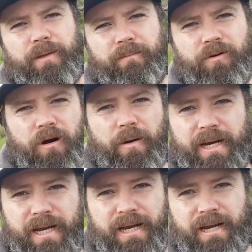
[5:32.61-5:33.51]
them
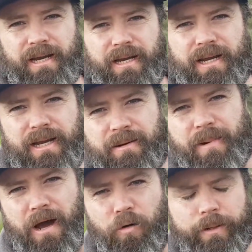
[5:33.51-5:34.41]
growing here in
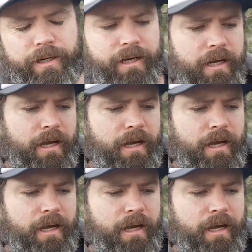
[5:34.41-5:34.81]
Melbourne?